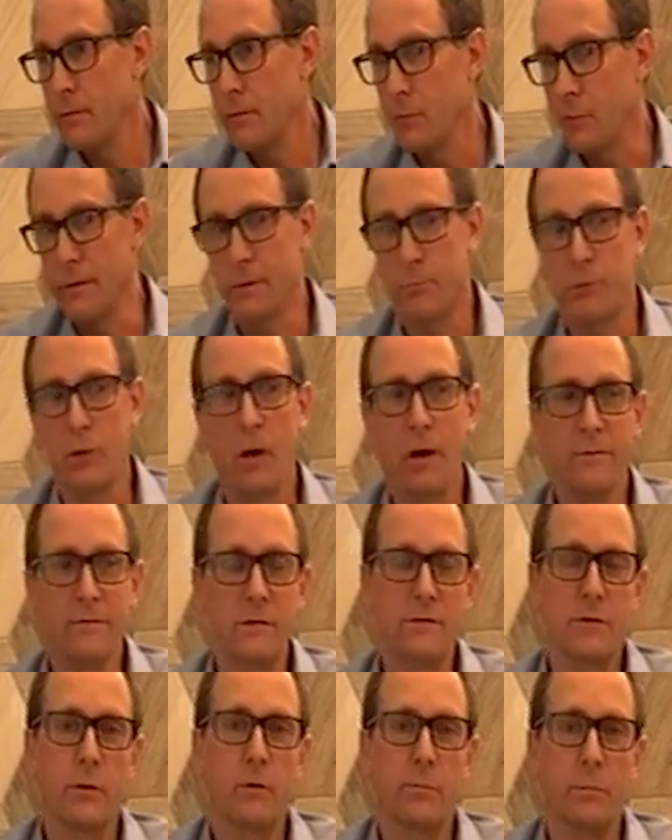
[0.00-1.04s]
When the
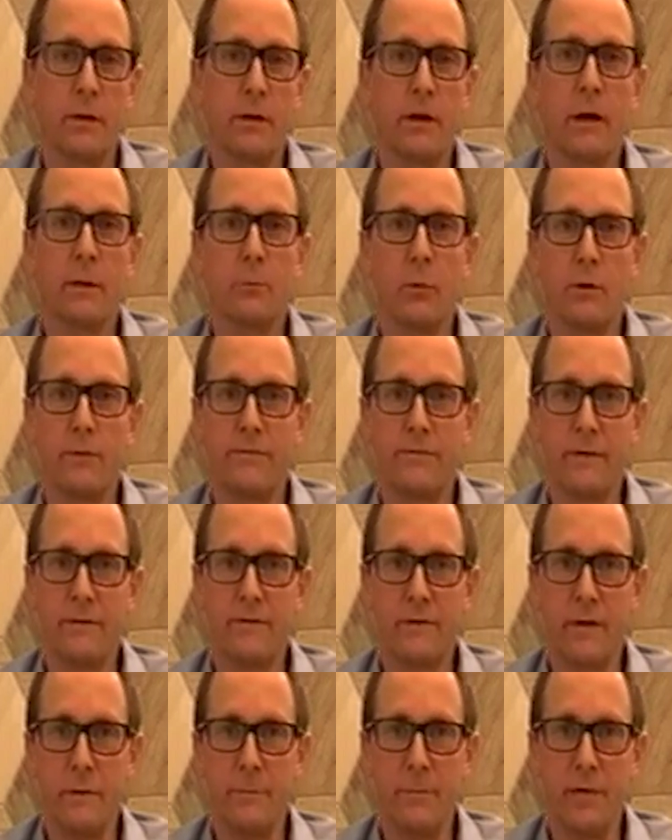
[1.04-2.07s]
province opened up with
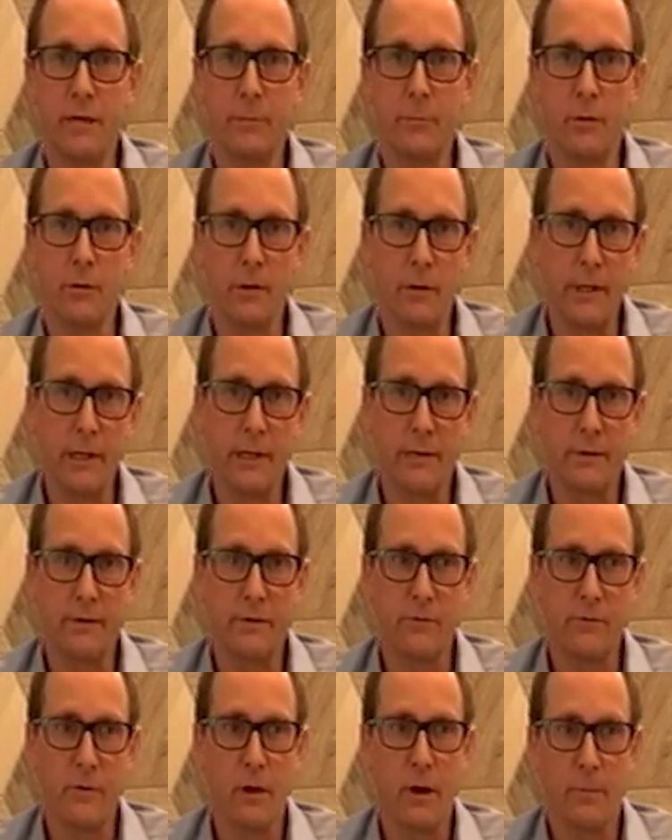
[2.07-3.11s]
50 people, it
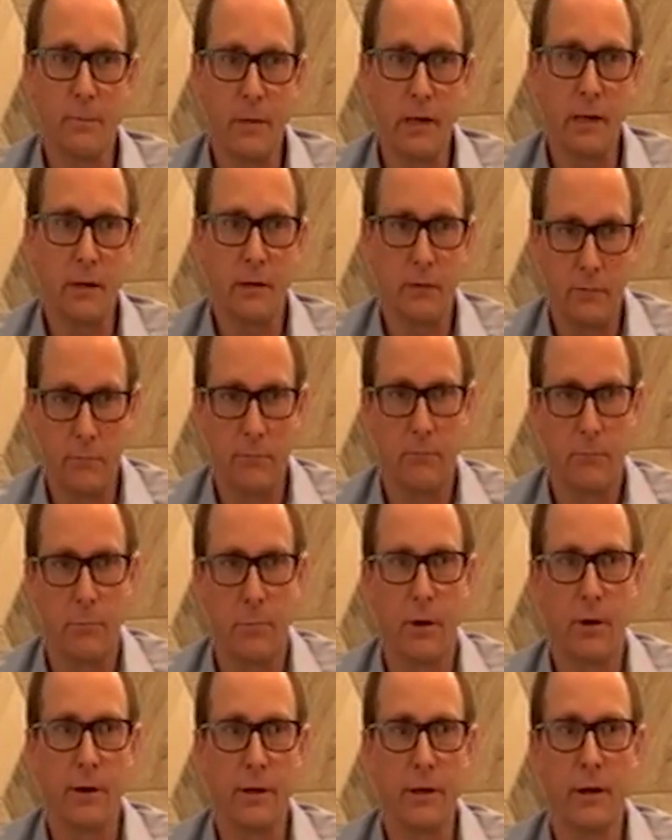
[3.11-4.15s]
does not mean
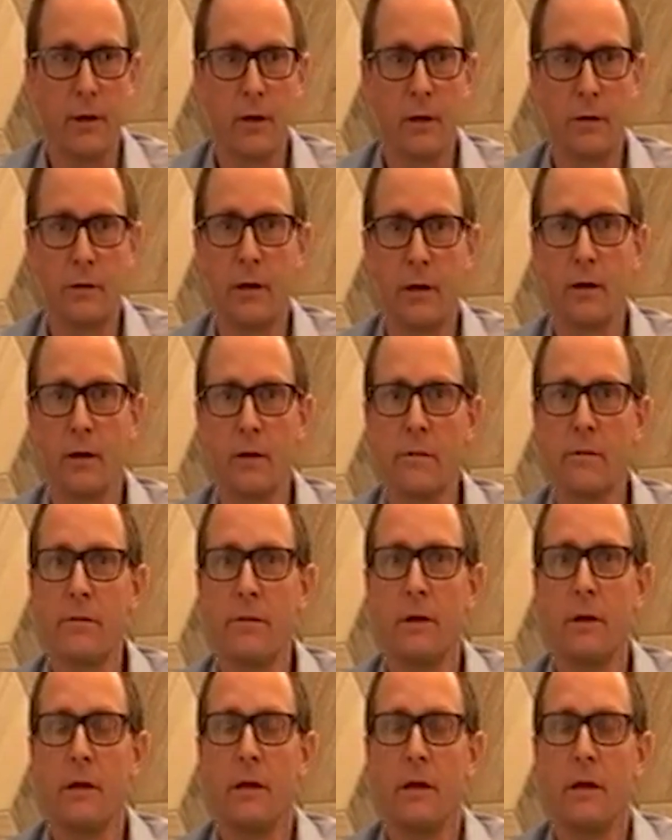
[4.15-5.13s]
party on, Garth.